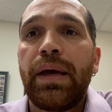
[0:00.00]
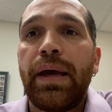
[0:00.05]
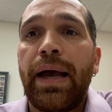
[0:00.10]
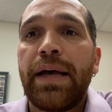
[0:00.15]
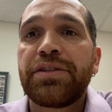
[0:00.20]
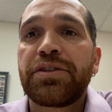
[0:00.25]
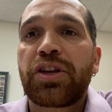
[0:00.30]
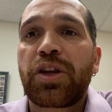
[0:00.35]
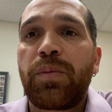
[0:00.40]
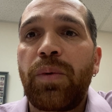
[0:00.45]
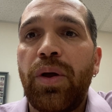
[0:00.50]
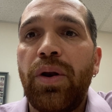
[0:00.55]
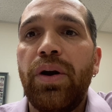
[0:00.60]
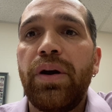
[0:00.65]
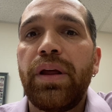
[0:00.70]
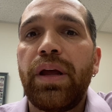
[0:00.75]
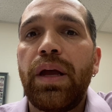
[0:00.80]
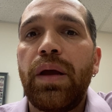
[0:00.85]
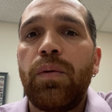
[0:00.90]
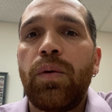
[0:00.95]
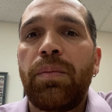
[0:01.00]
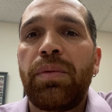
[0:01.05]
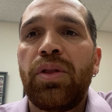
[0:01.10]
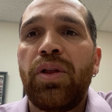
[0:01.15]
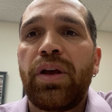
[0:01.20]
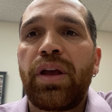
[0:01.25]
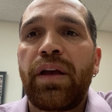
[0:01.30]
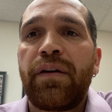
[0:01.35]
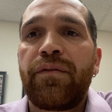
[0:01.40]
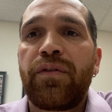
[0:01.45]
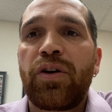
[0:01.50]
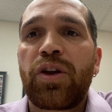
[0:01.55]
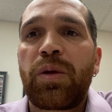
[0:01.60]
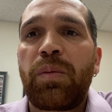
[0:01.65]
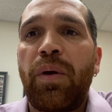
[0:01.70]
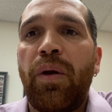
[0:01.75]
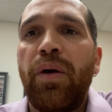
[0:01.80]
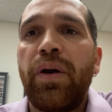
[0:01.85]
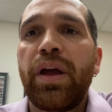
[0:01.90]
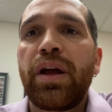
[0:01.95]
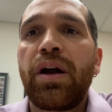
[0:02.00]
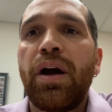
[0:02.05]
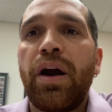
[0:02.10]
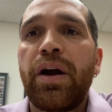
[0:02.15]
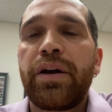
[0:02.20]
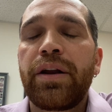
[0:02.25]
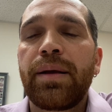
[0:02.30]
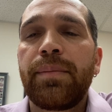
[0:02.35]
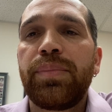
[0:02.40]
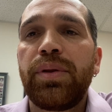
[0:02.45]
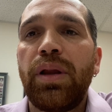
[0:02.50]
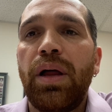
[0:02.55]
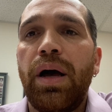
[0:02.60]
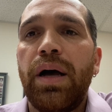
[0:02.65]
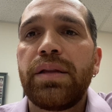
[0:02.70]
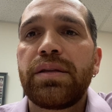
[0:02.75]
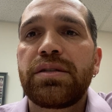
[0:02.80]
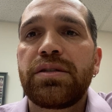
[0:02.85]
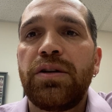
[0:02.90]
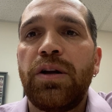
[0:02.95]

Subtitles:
As a community, we'll be looking for community gardening plots,